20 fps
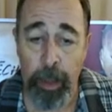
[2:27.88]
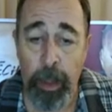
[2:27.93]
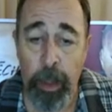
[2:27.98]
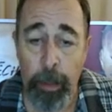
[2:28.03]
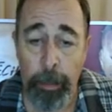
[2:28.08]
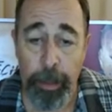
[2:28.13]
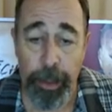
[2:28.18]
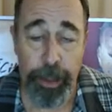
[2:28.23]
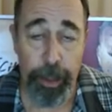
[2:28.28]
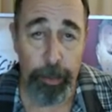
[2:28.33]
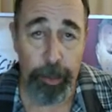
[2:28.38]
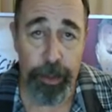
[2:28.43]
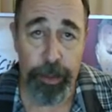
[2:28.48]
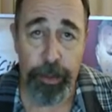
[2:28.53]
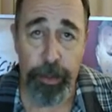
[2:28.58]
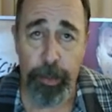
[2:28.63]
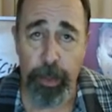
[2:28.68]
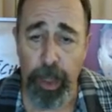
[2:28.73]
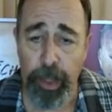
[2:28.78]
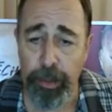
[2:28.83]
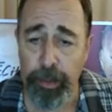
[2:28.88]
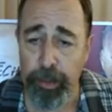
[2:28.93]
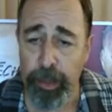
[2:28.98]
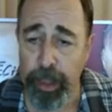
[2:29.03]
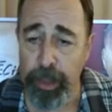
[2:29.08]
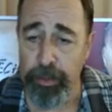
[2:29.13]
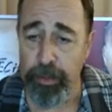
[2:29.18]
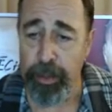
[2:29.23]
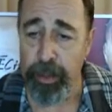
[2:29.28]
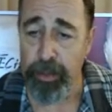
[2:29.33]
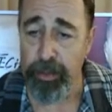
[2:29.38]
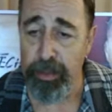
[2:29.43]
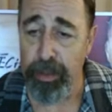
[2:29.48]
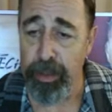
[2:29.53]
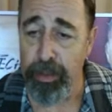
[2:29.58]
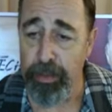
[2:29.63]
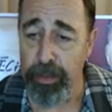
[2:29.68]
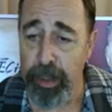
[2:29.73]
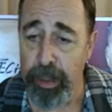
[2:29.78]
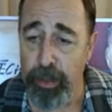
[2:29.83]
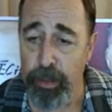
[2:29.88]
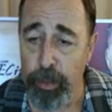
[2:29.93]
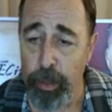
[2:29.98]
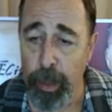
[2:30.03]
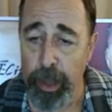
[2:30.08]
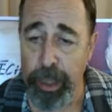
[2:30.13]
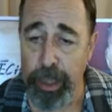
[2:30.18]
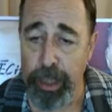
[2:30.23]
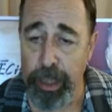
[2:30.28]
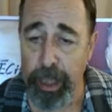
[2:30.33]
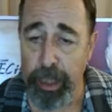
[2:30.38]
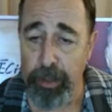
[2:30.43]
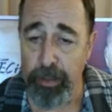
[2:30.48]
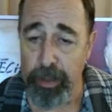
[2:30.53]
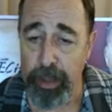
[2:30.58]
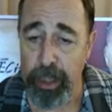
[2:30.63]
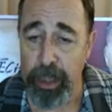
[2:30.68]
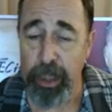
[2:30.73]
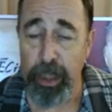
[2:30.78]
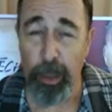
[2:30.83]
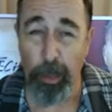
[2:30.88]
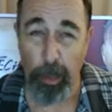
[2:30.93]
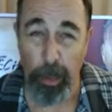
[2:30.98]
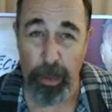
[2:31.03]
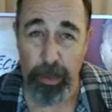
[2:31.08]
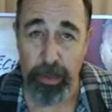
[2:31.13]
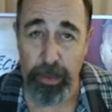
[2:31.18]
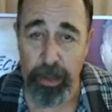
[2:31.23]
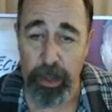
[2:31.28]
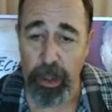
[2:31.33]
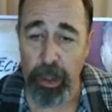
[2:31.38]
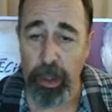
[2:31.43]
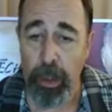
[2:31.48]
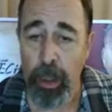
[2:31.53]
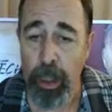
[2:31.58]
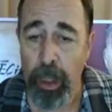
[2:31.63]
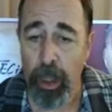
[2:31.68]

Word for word: But there were two other instances in 2019 that were still